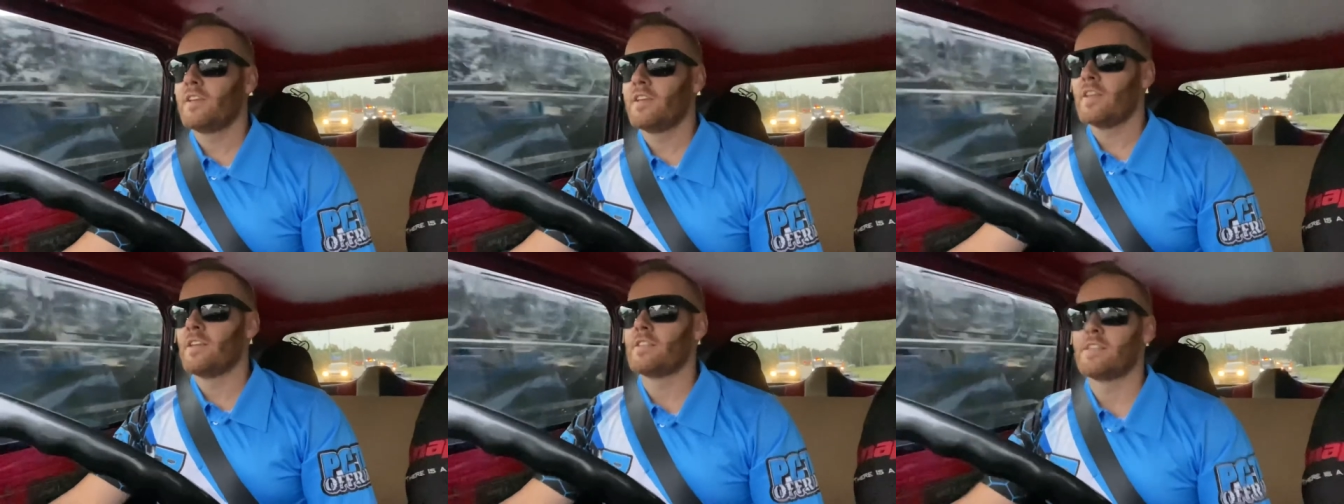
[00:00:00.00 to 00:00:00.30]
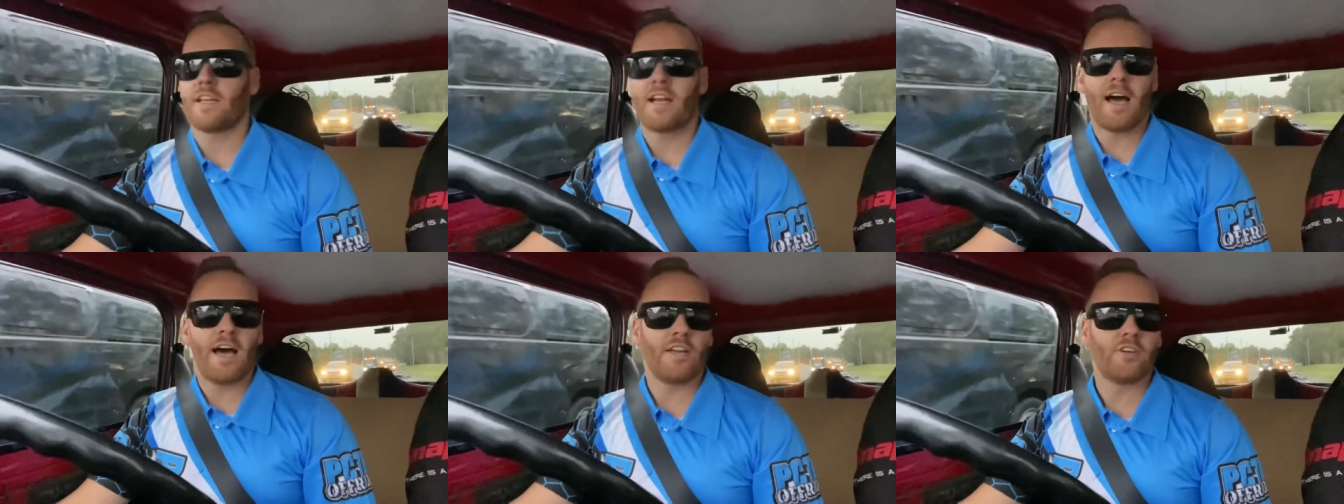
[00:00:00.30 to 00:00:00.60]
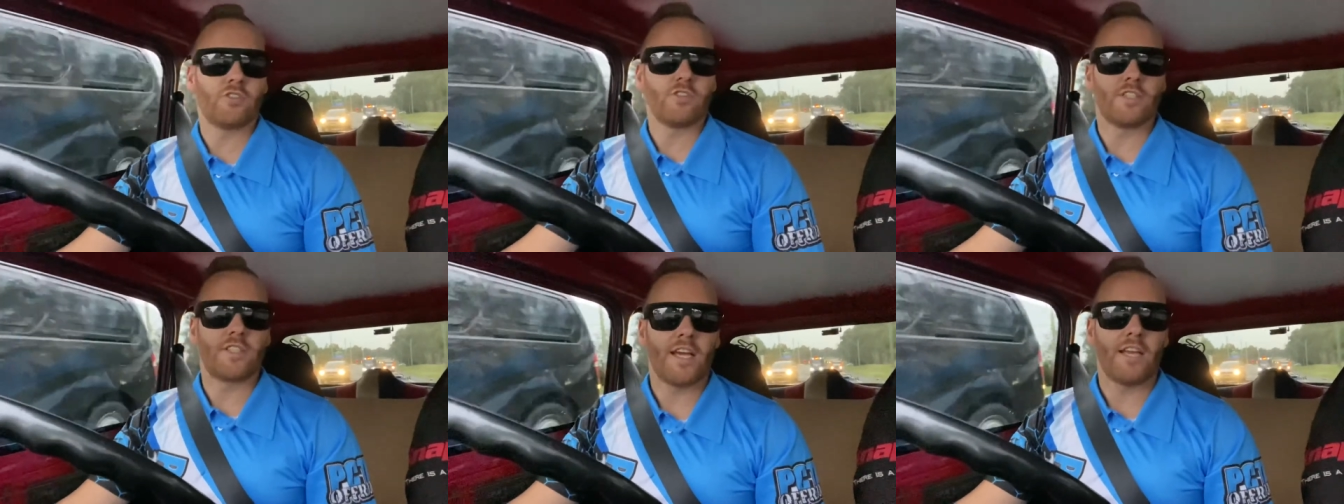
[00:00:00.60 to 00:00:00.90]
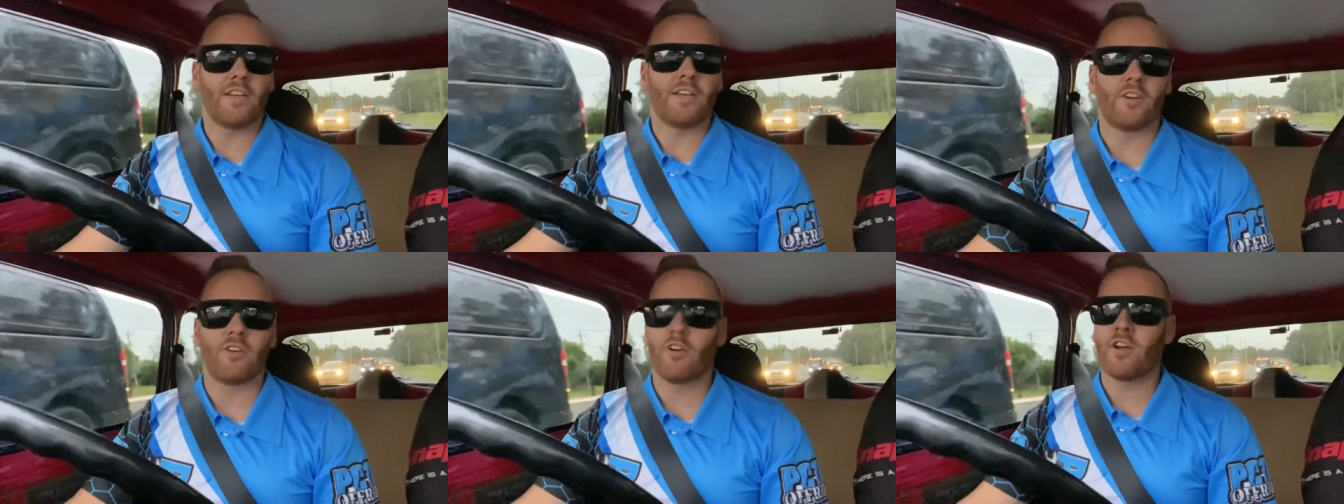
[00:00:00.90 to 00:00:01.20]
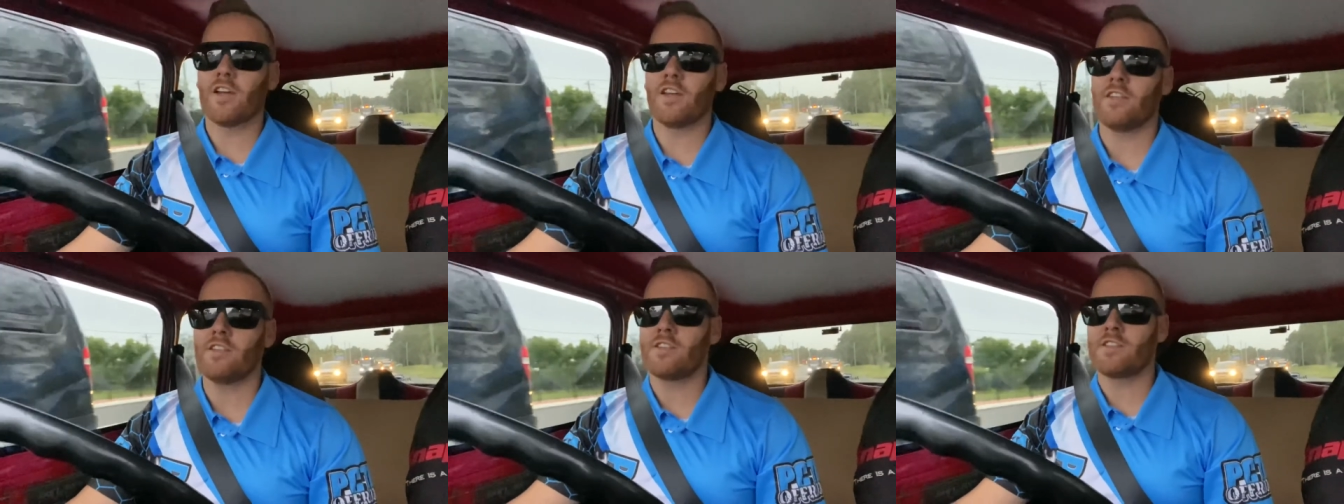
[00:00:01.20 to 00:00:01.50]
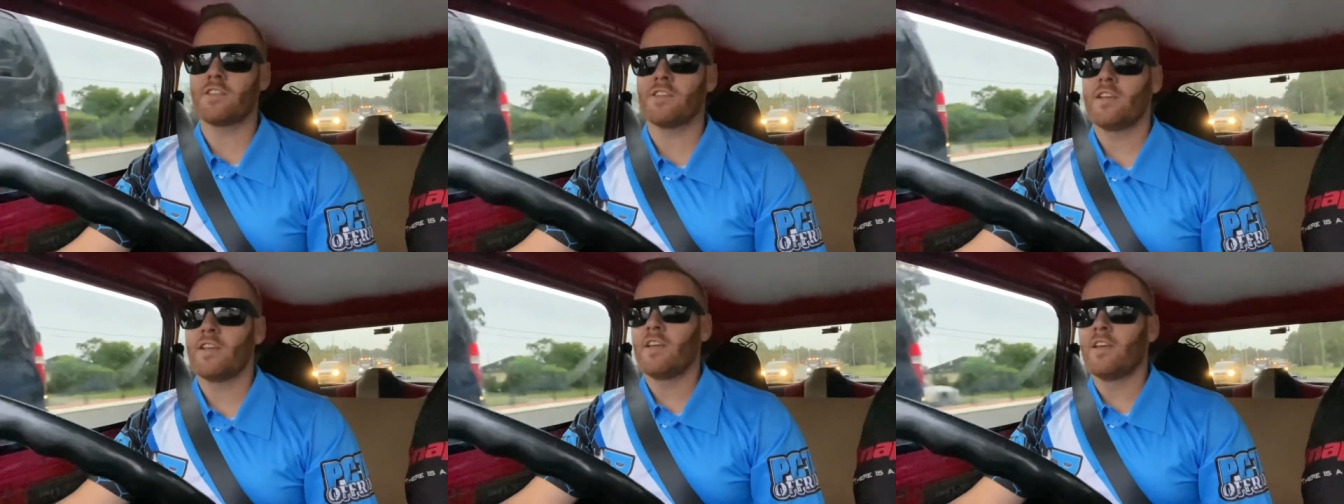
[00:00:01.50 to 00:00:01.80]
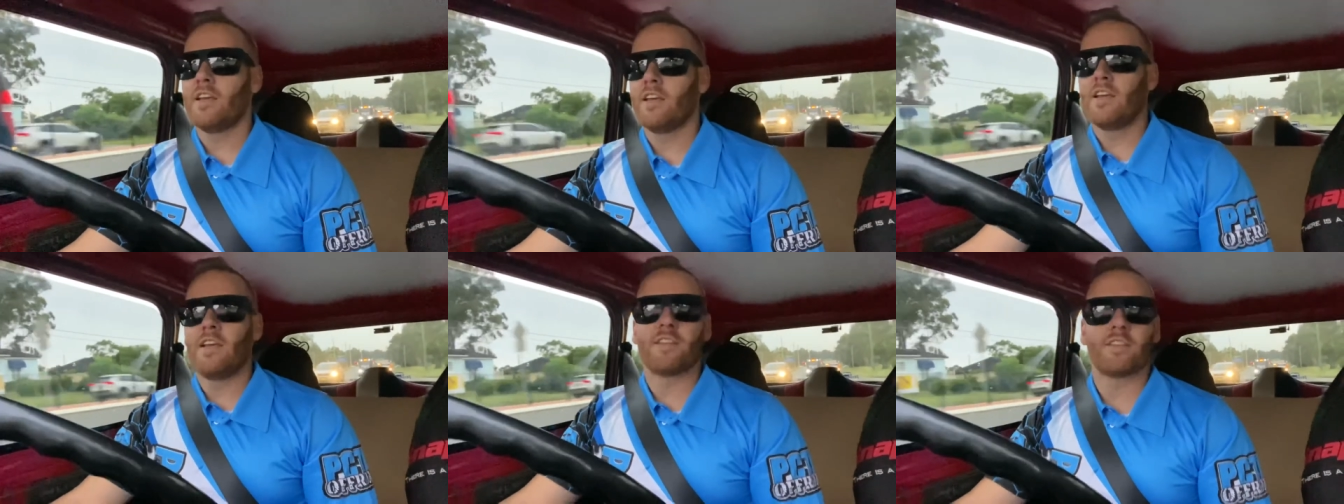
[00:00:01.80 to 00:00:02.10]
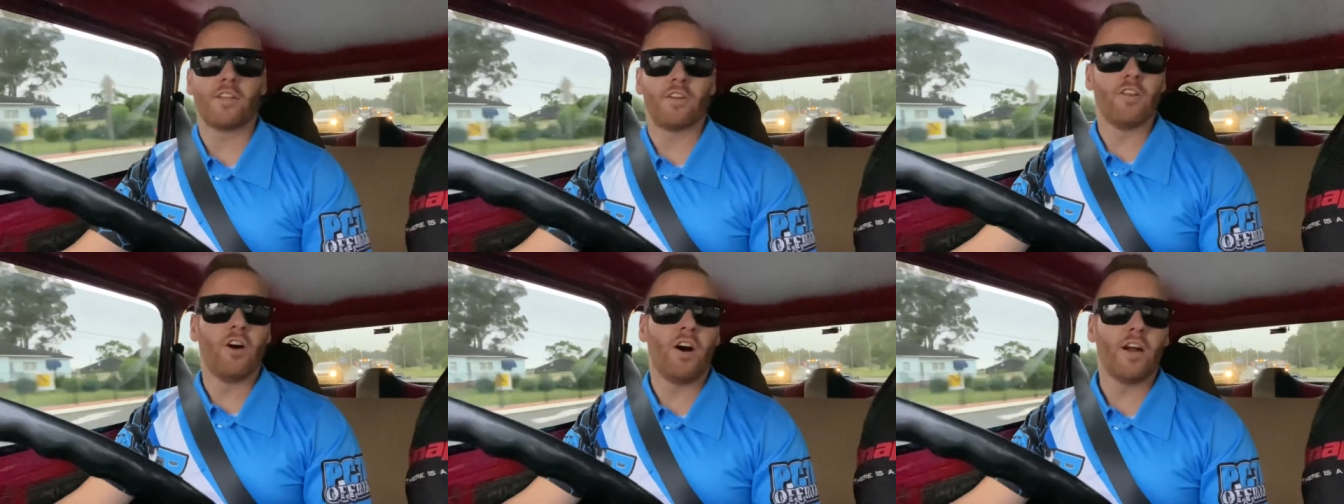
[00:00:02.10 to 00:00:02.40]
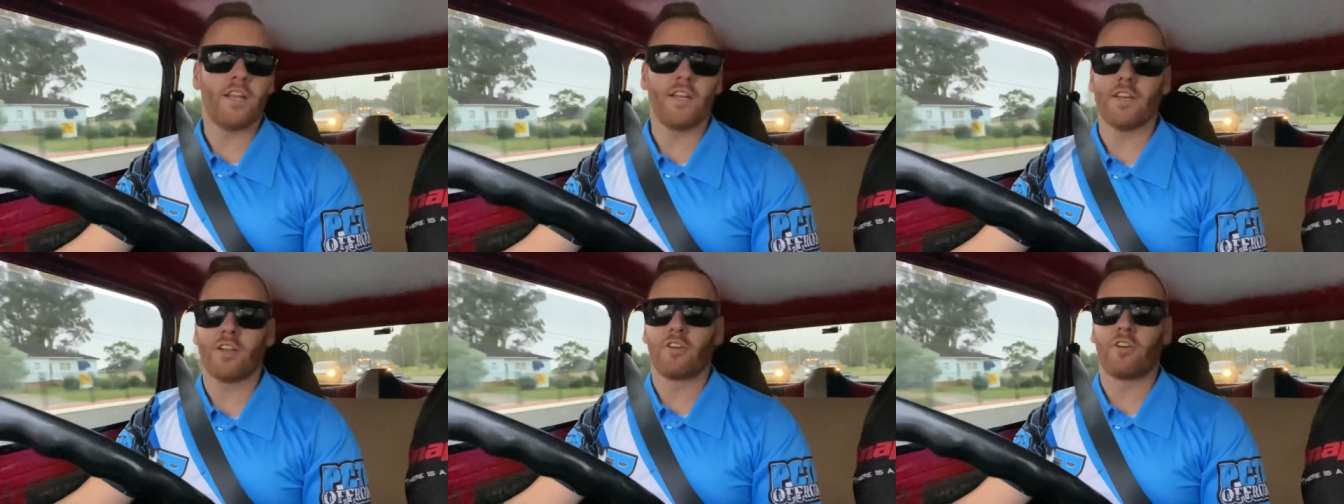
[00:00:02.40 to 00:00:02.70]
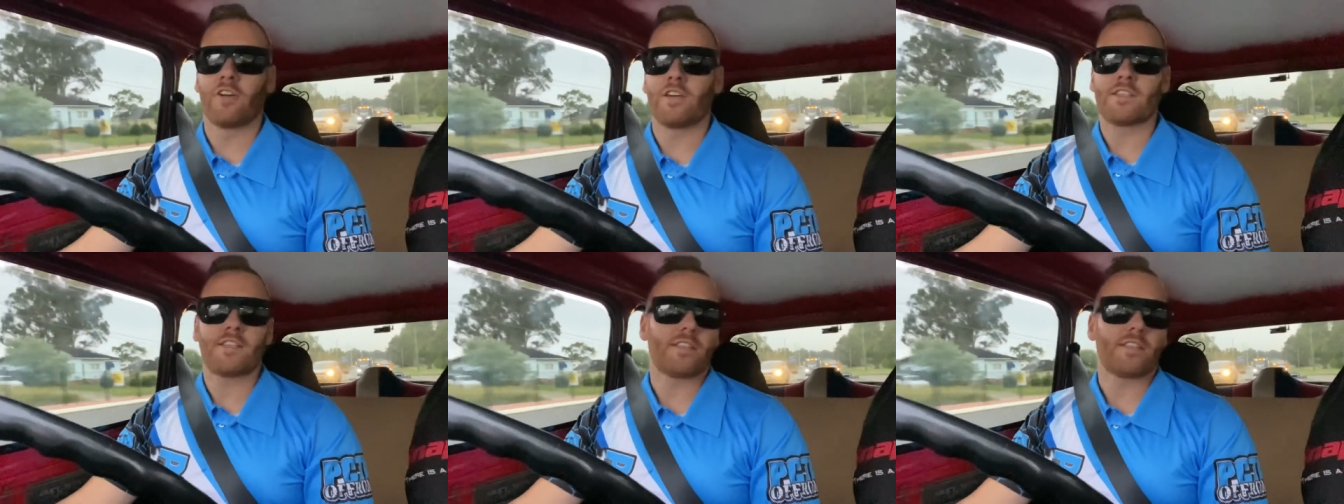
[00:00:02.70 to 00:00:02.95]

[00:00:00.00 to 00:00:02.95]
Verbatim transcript: Is it 110 degrees? Is it 90 degrees?